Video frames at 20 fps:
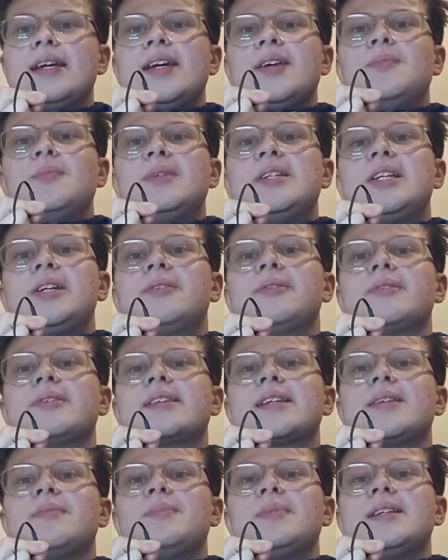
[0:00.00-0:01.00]
Materials
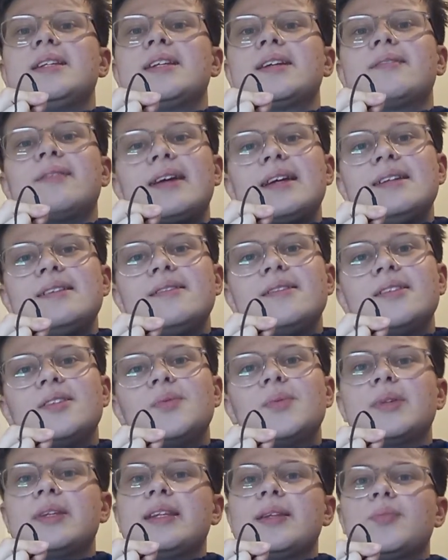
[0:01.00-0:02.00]
can be degraded
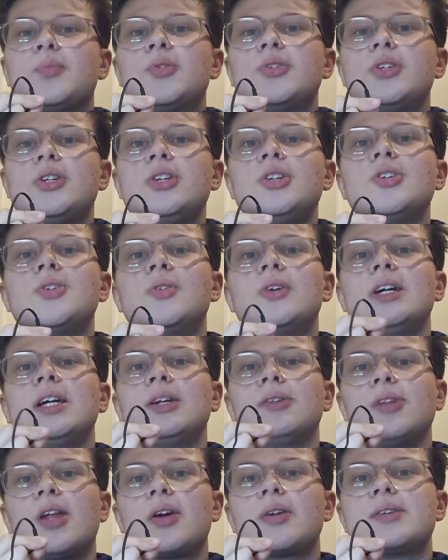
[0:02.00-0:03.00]
within the body during
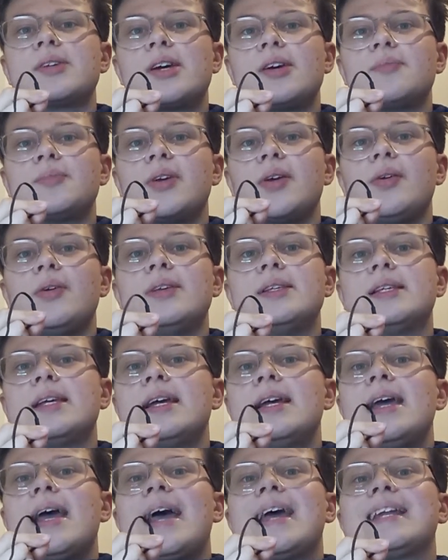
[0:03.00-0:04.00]
long-term use
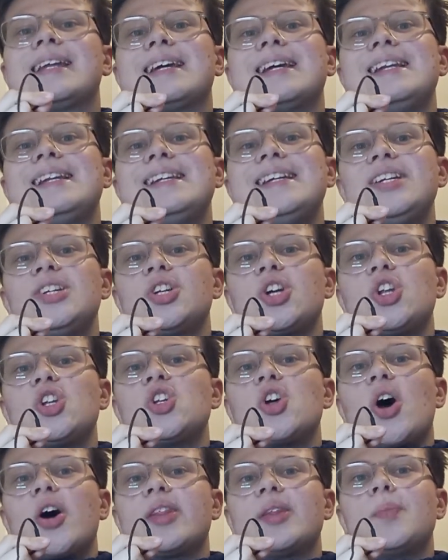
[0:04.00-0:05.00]
and can leach into
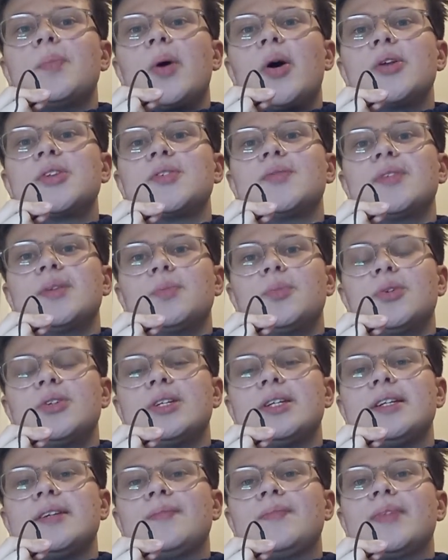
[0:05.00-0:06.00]
other parts of the
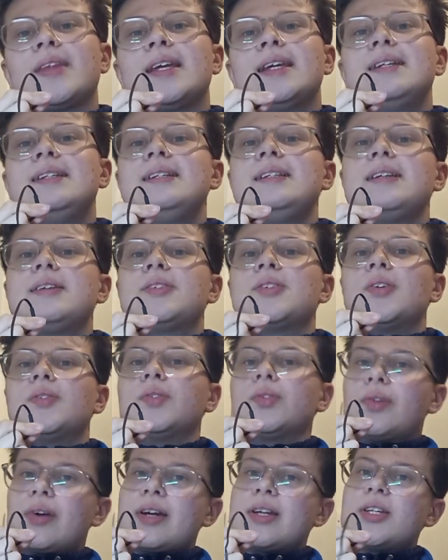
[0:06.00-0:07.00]
body, leading to a
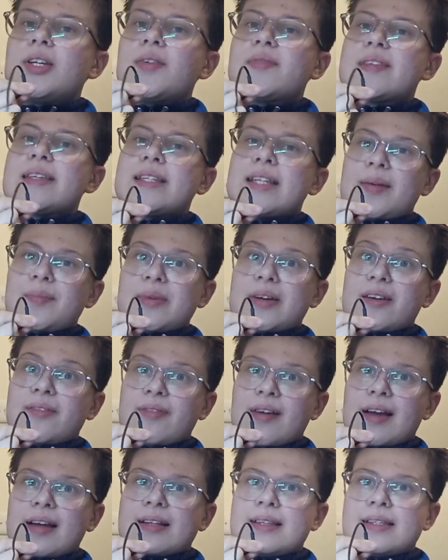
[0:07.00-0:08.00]
variety of systemic
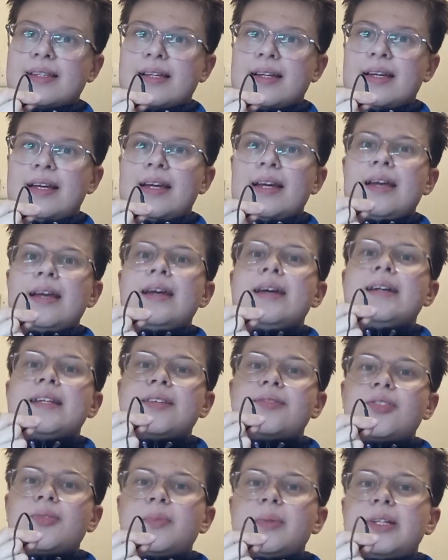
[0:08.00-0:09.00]
effects.
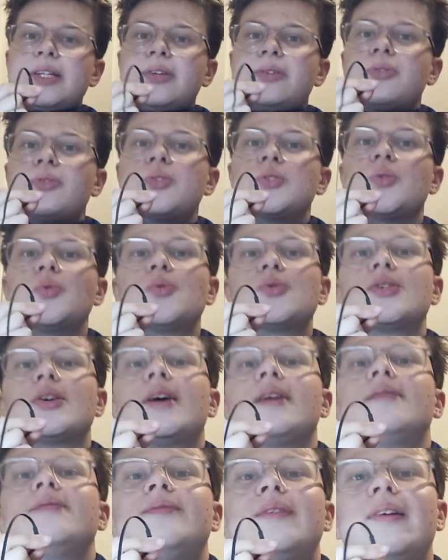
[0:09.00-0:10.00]
Different materials also
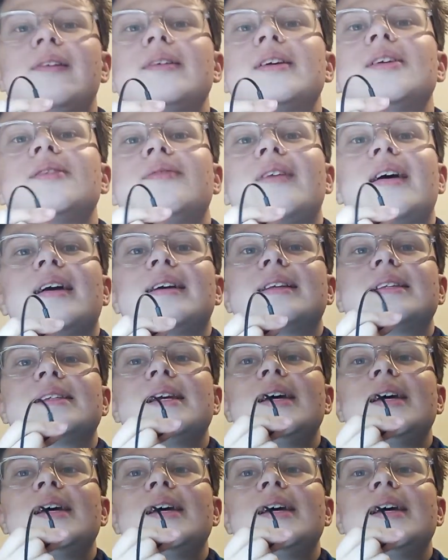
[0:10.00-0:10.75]
have varying effects.